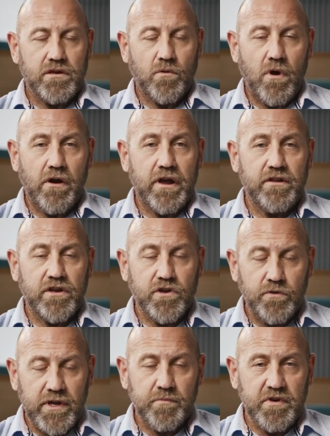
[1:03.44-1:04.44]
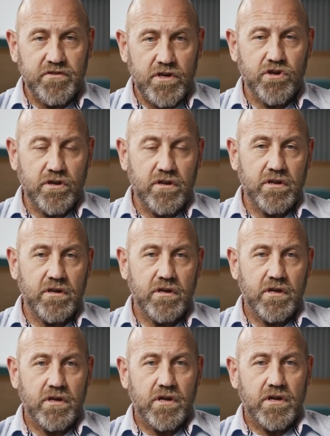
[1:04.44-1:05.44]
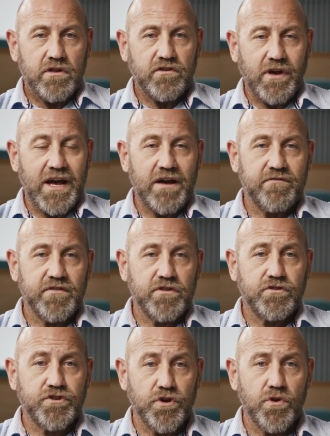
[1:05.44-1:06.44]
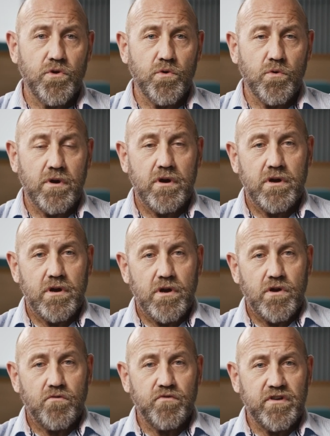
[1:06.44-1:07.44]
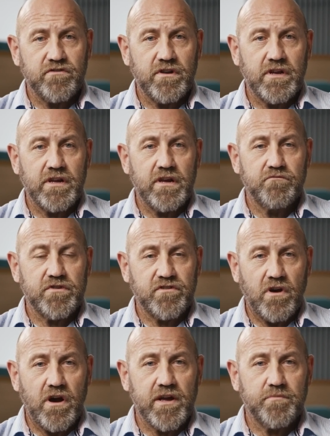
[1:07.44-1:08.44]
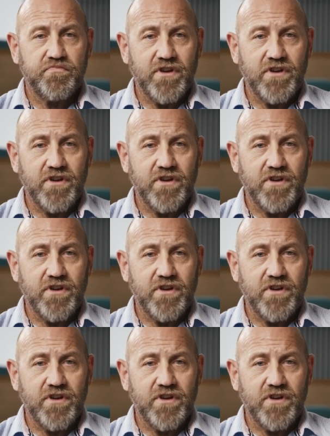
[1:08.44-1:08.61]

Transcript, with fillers: You are in a unique position to have two recently retired